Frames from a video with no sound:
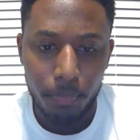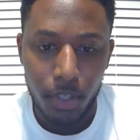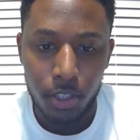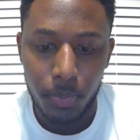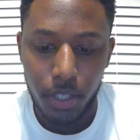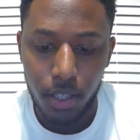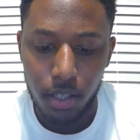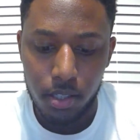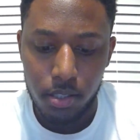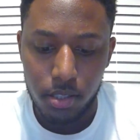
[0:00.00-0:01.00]
Is
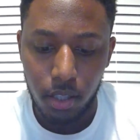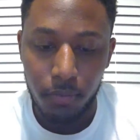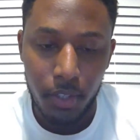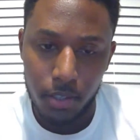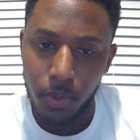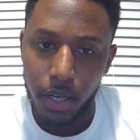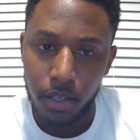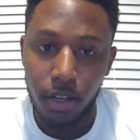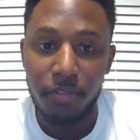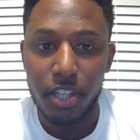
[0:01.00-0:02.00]
because of this right
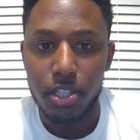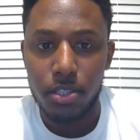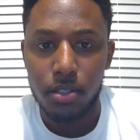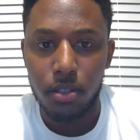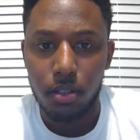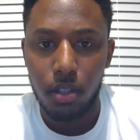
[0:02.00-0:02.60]
here, a vision.